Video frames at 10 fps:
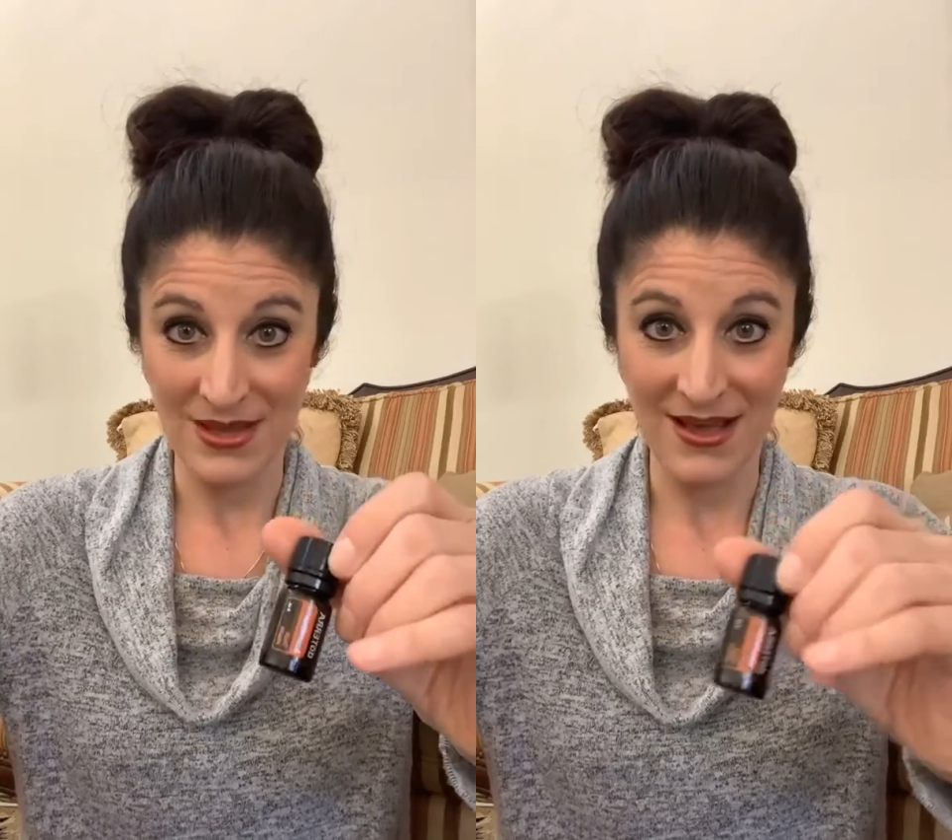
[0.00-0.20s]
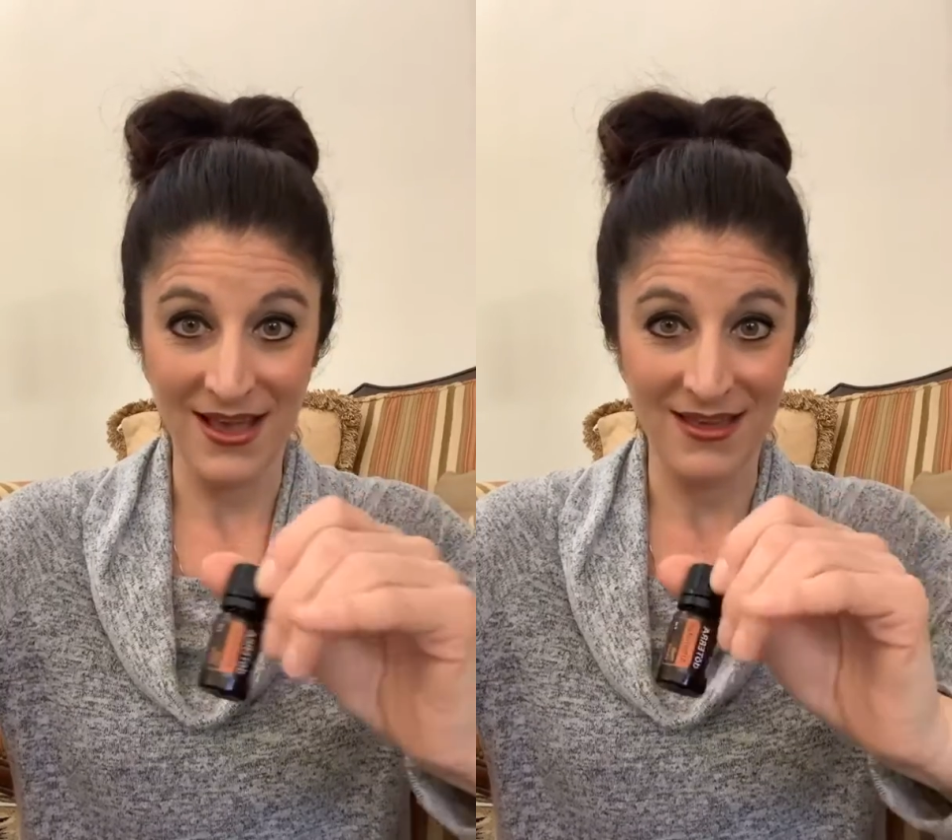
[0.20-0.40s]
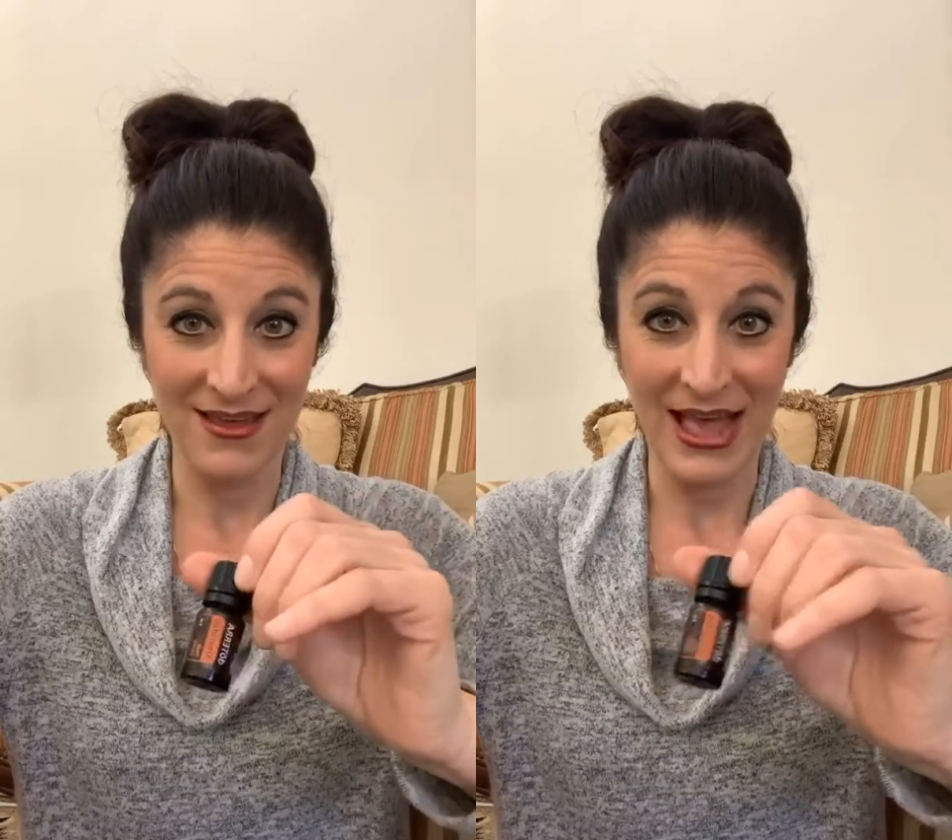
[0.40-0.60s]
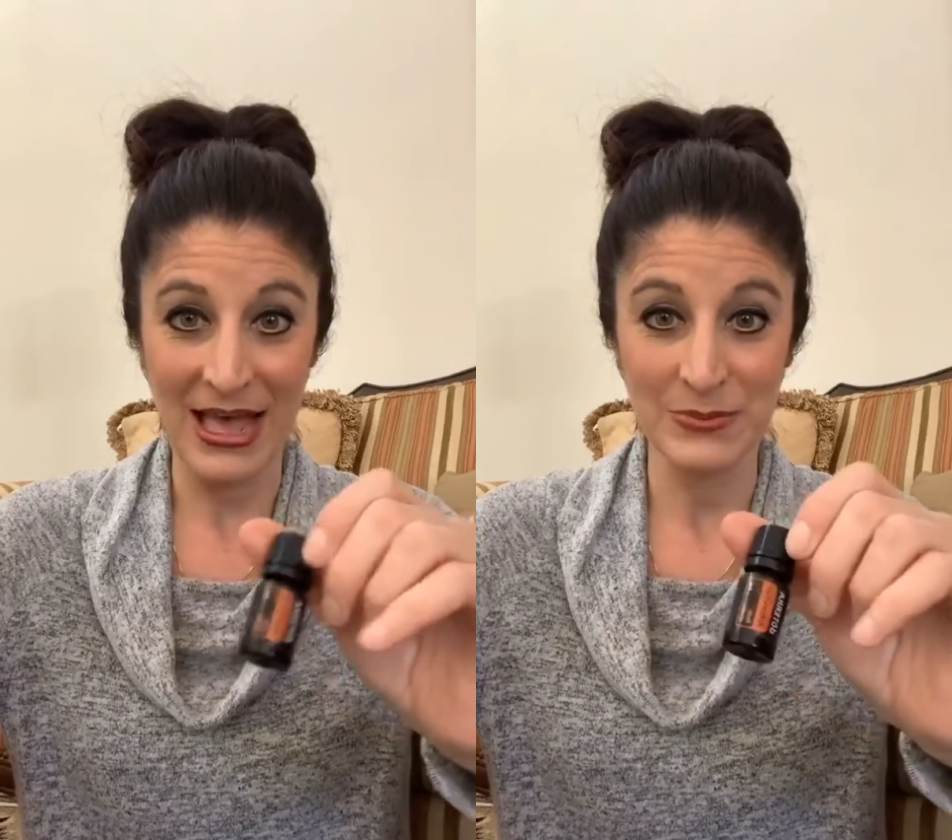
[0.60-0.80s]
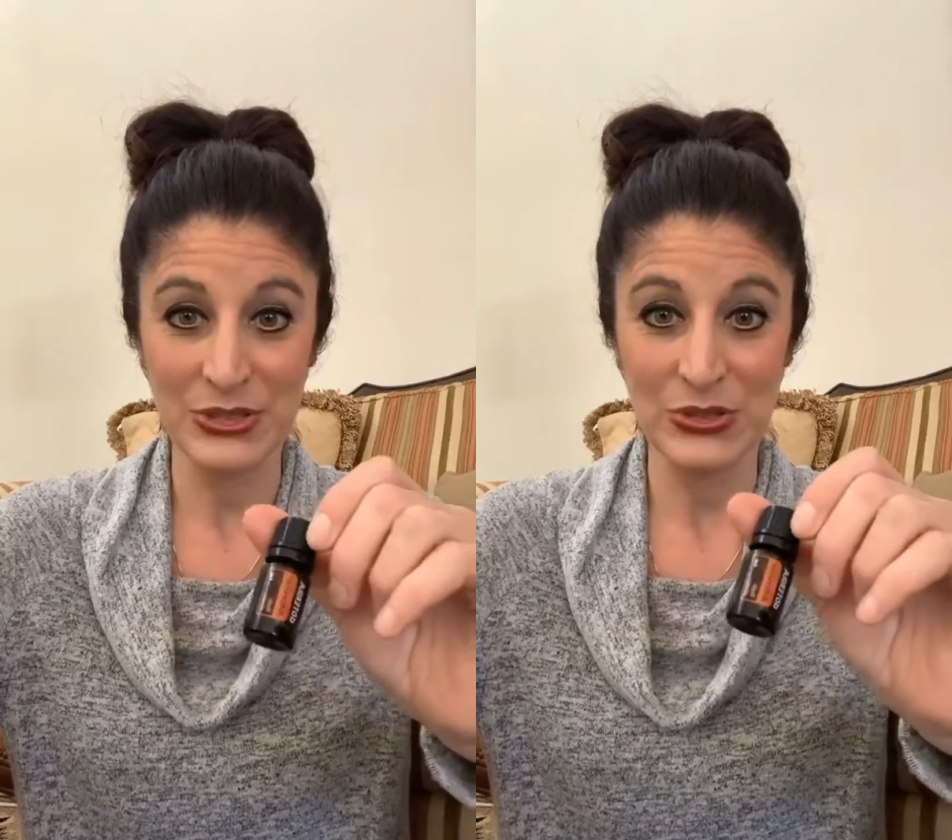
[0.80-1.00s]
I
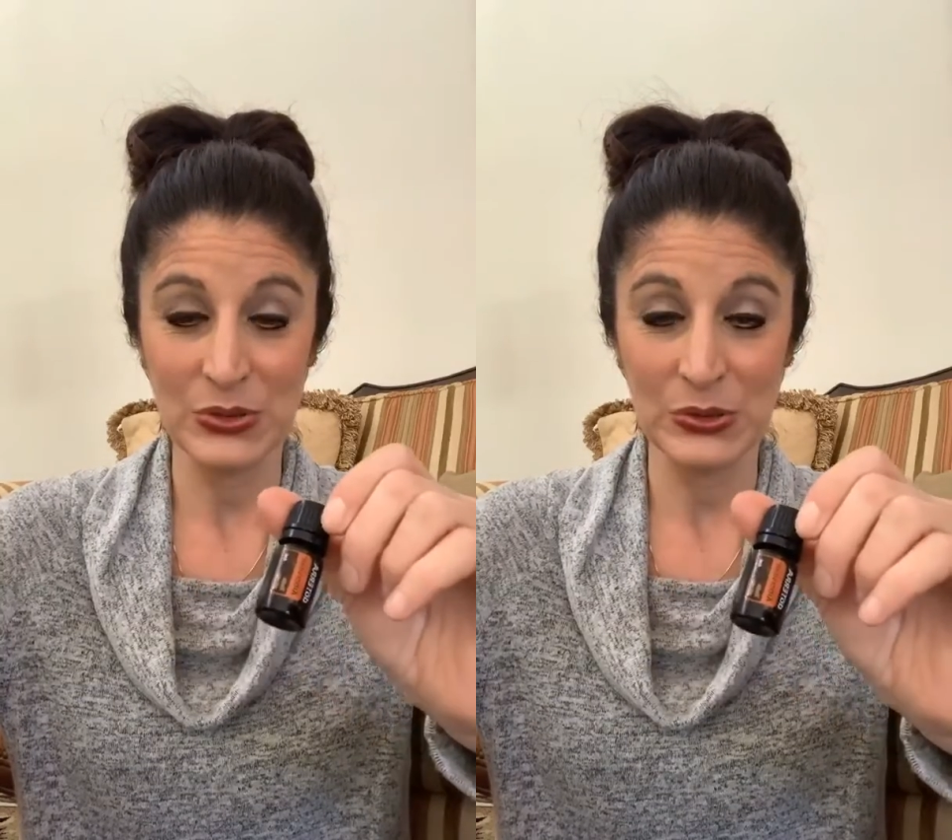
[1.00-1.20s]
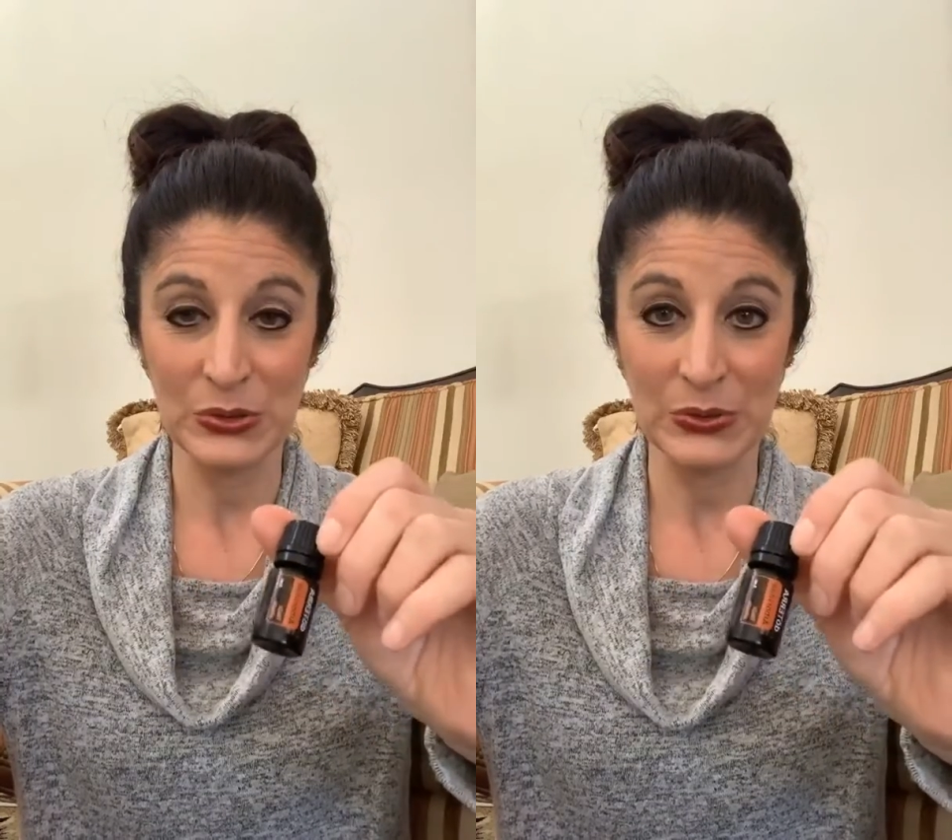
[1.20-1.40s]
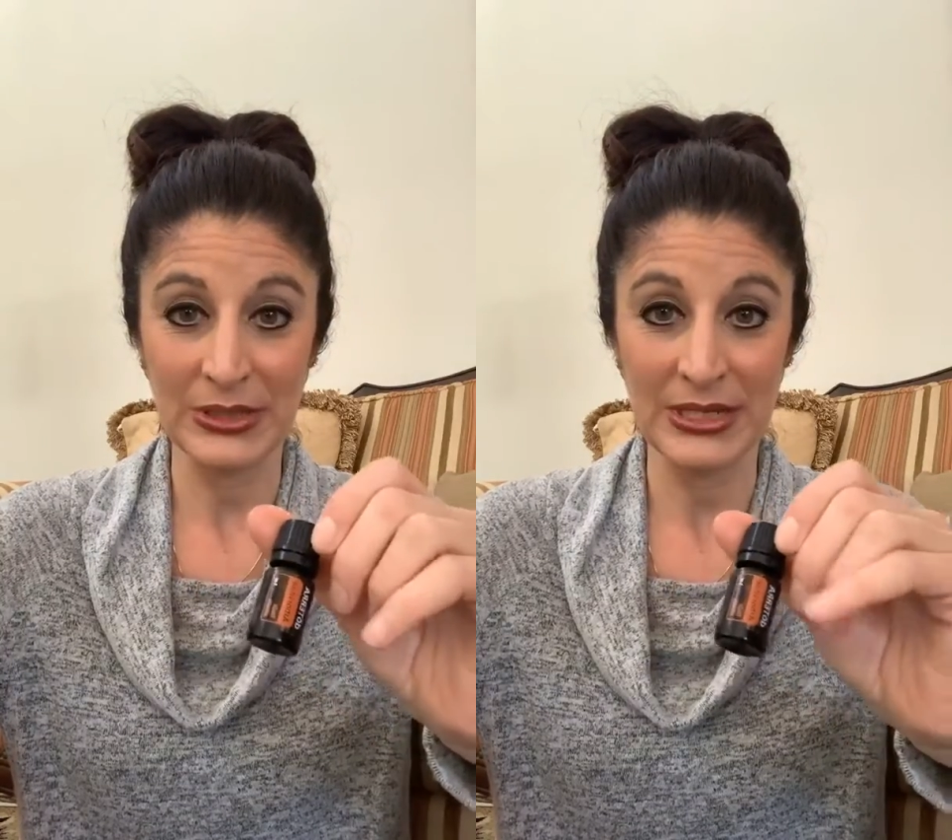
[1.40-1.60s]
absolutely